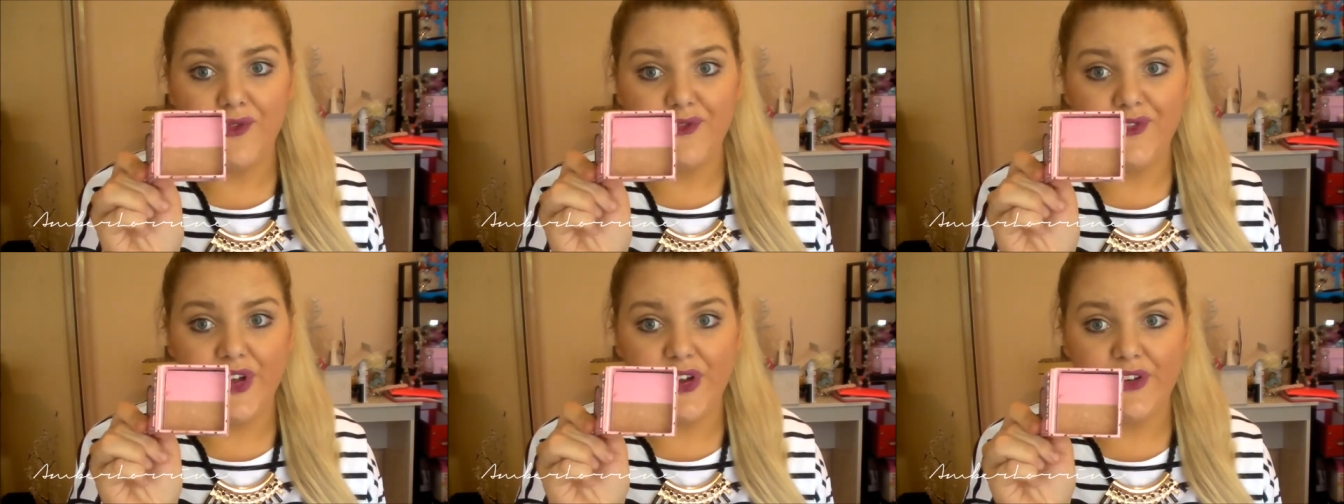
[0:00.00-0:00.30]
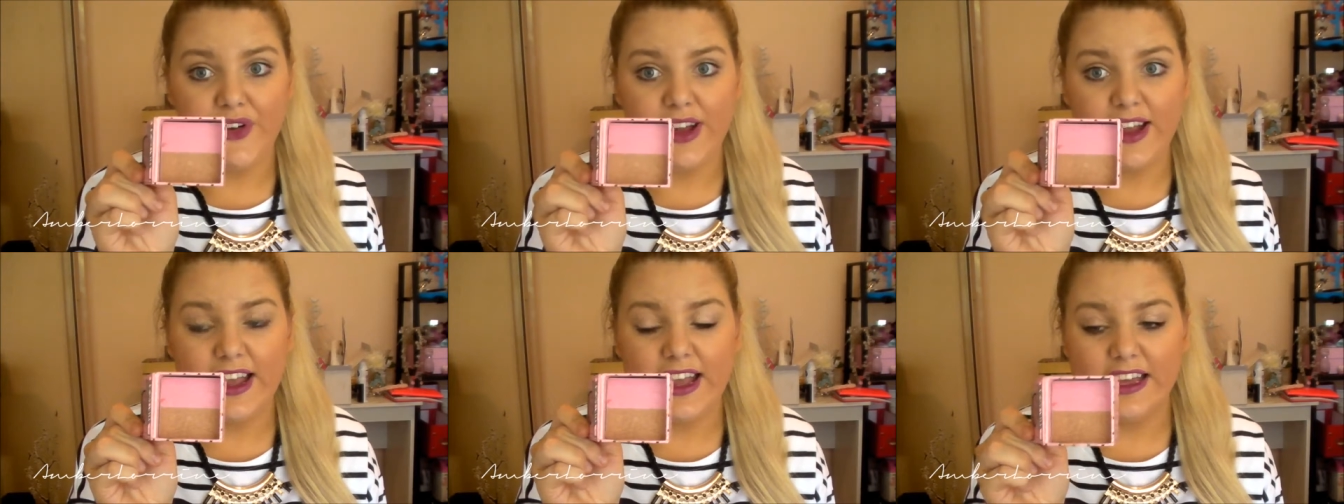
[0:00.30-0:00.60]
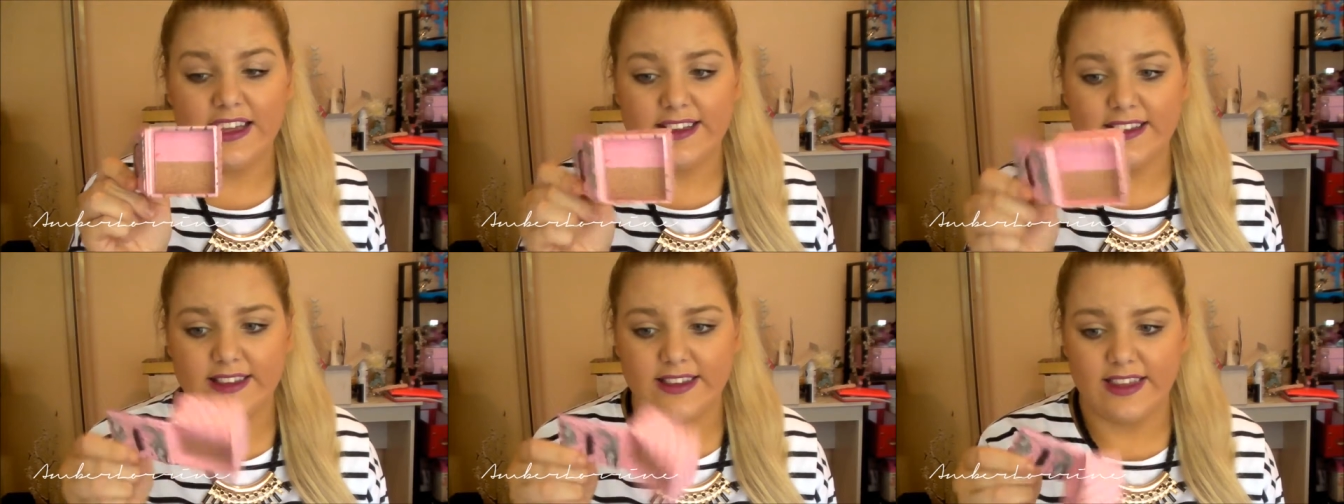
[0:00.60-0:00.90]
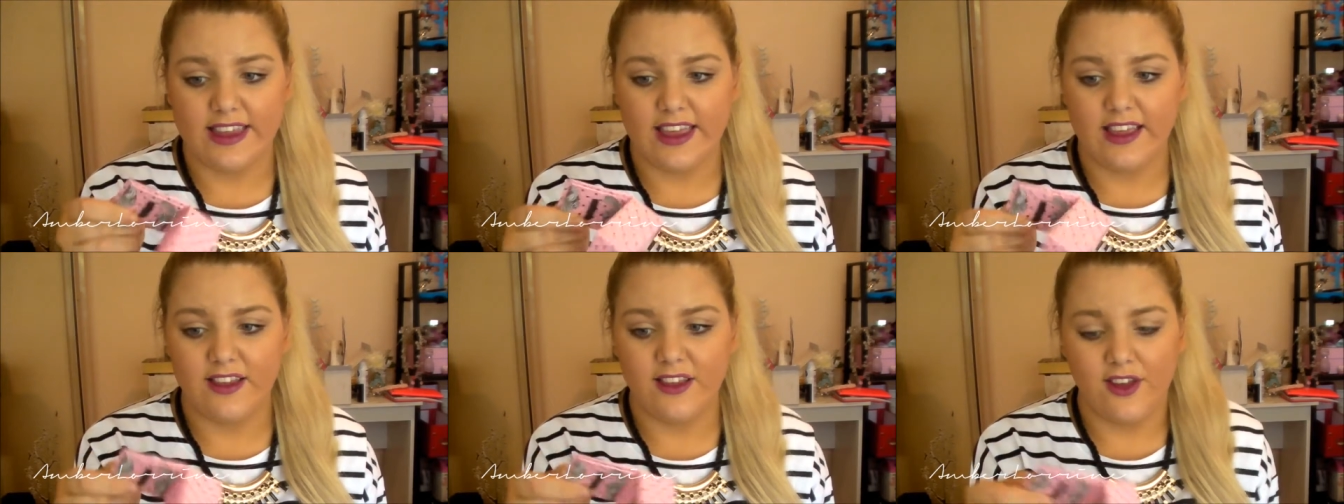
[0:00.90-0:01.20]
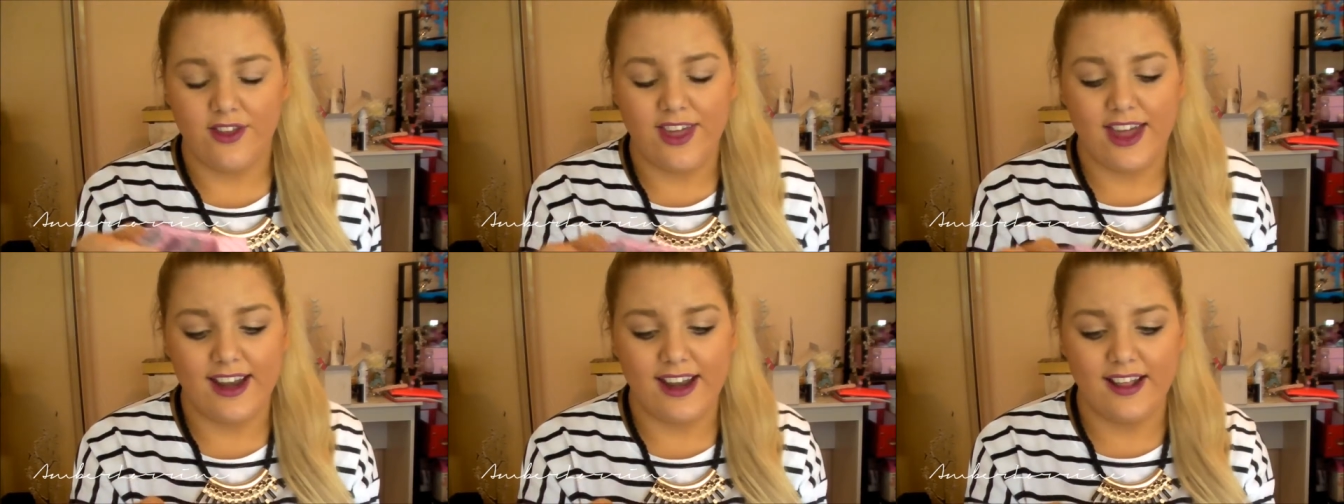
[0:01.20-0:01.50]
very easily.
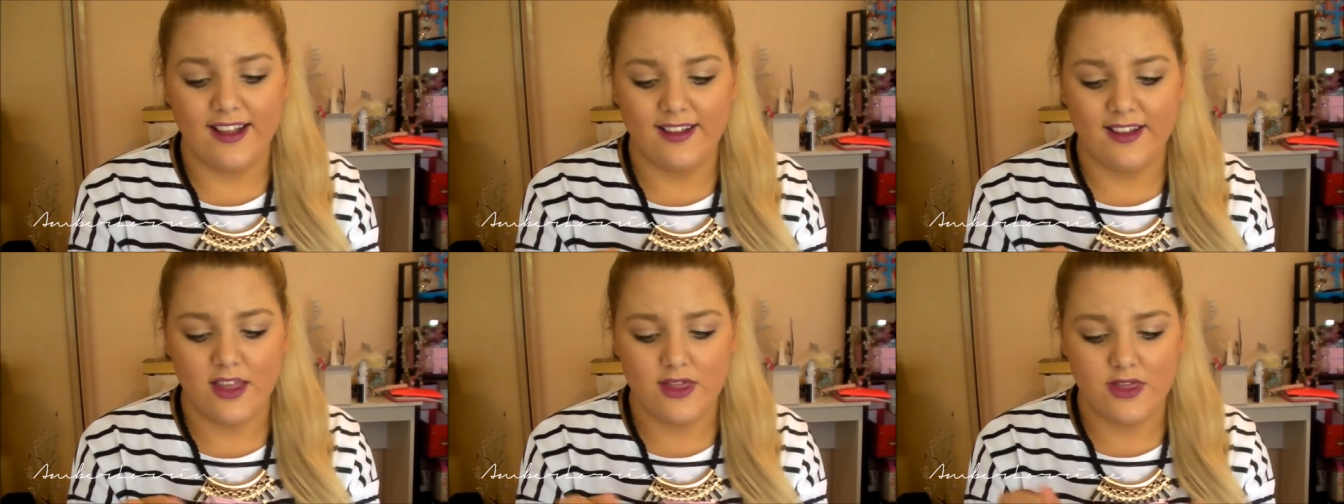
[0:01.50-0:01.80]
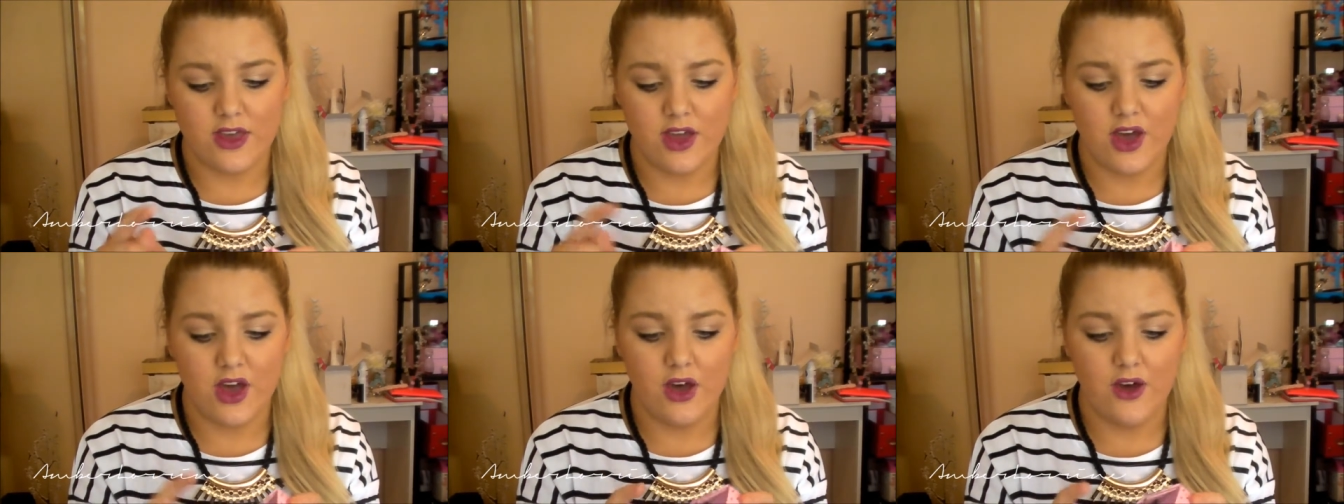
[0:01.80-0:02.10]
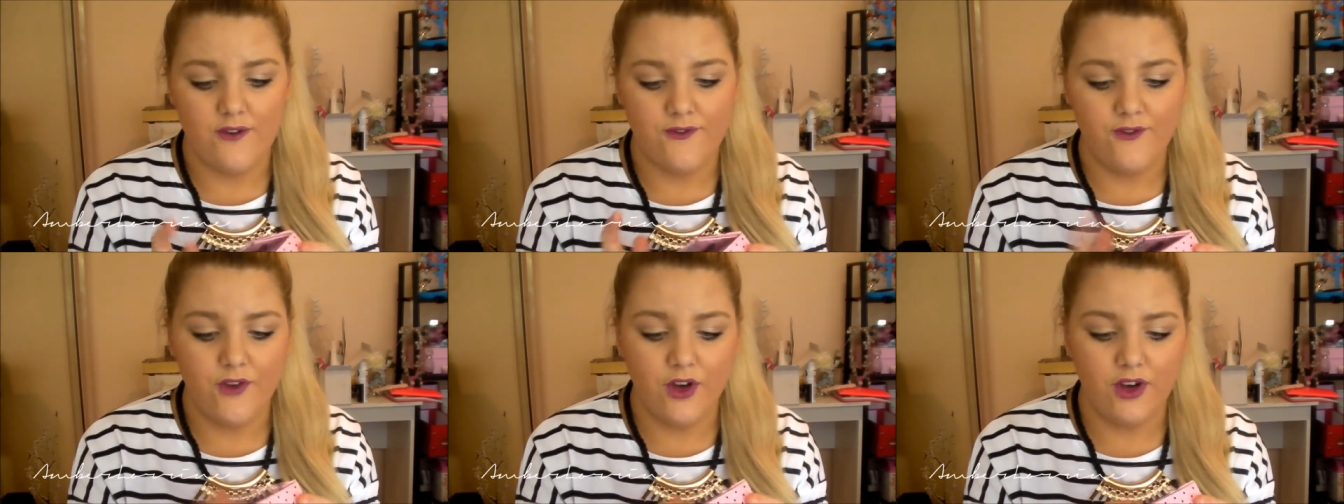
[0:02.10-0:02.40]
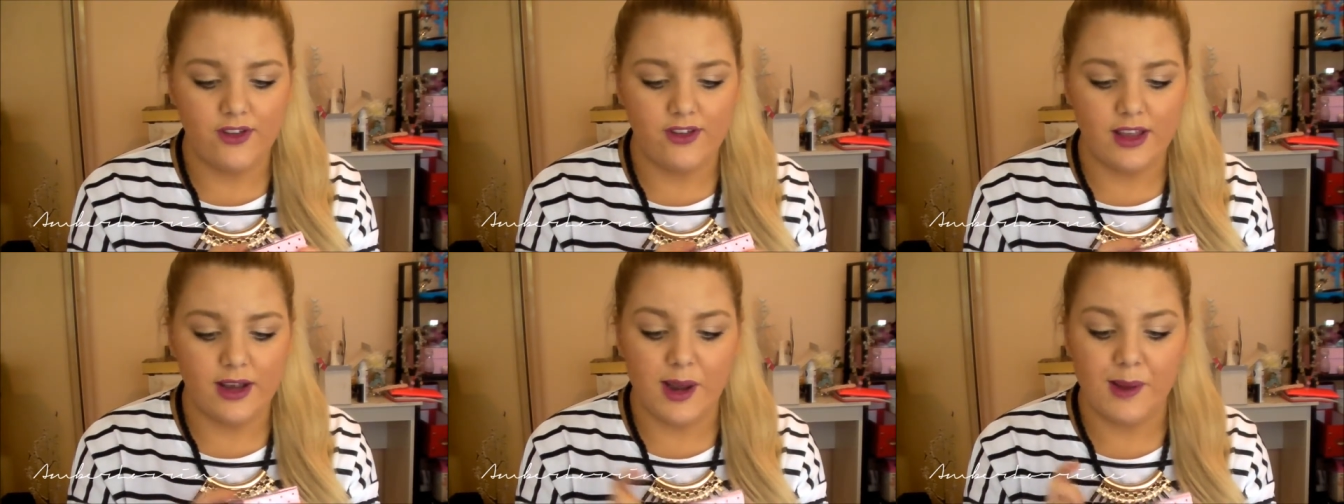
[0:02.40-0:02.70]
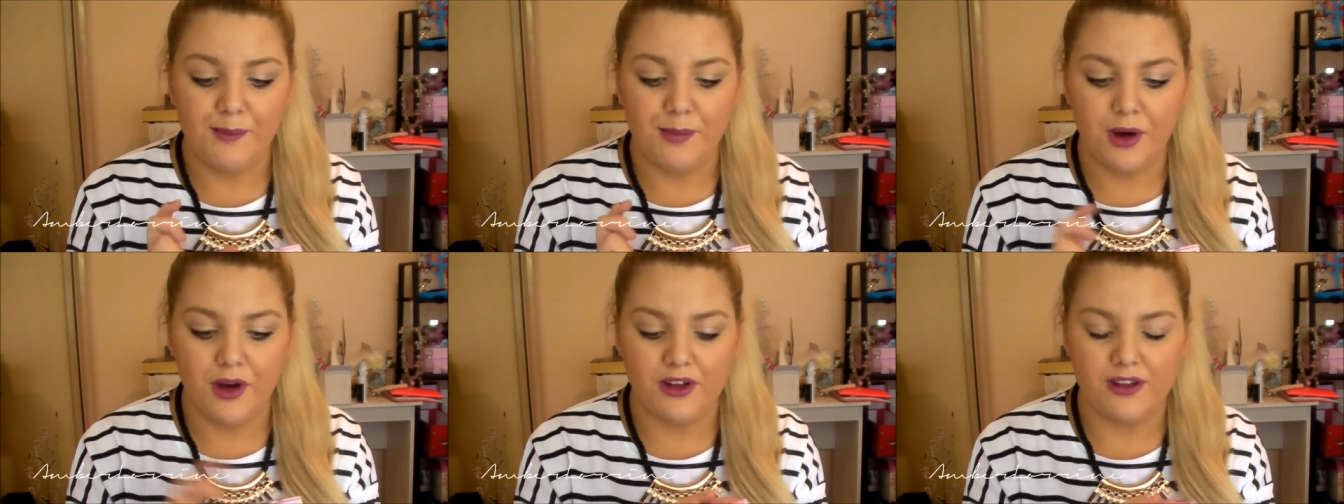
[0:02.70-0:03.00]
So that is the Fox in a
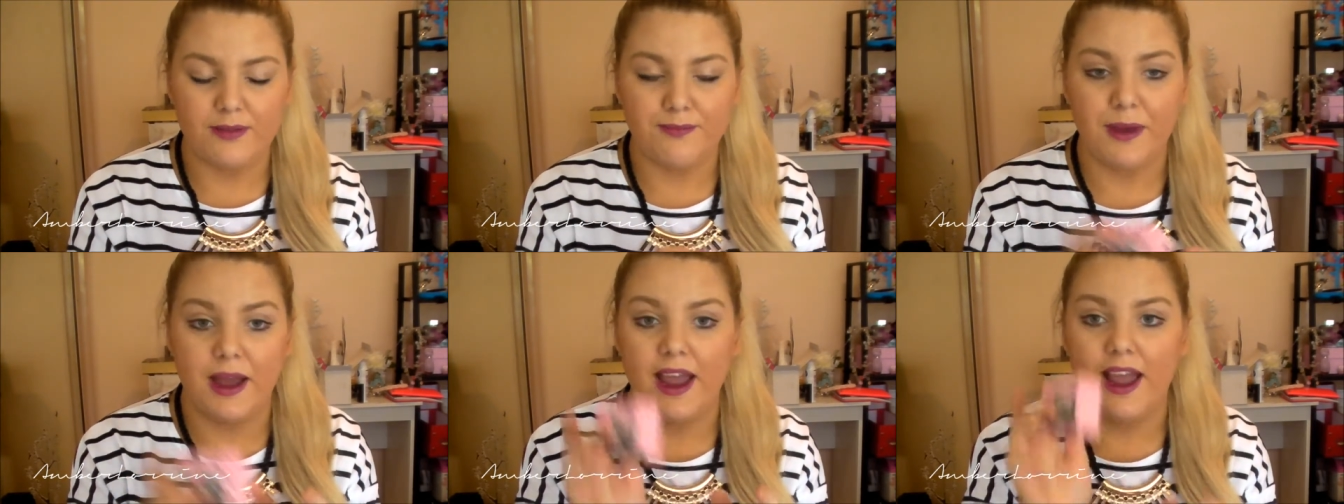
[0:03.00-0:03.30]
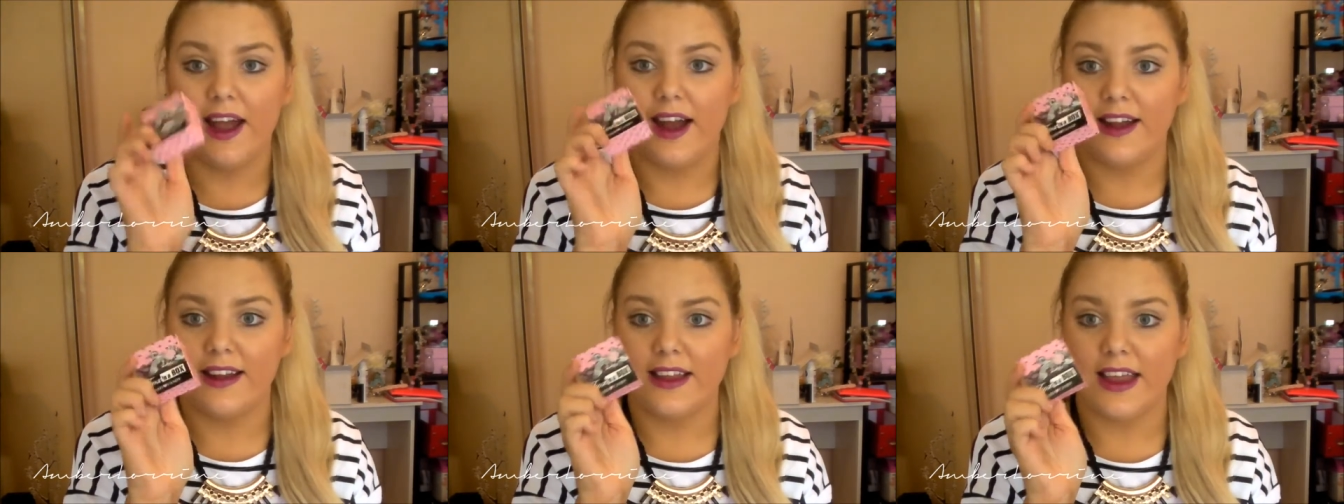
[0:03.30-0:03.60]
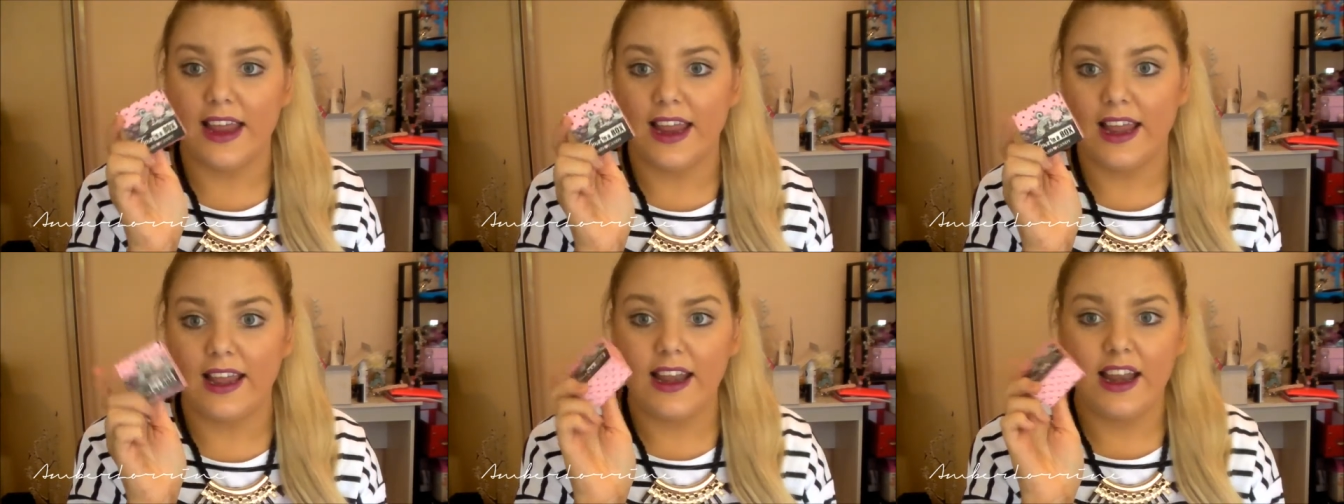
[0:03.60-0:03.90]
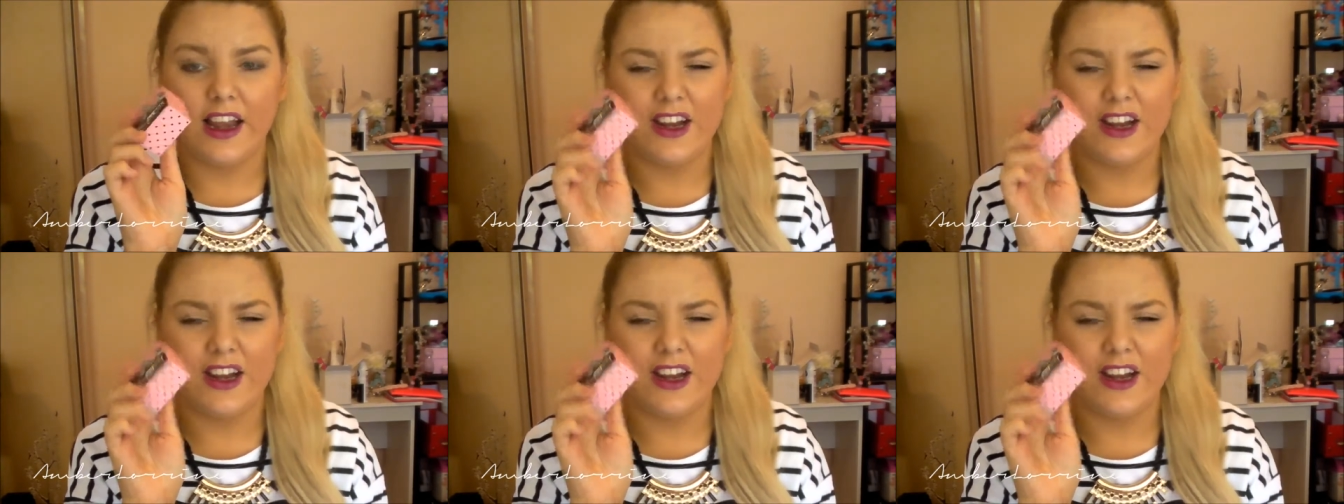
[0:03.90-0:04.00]
Box by Hard Candy,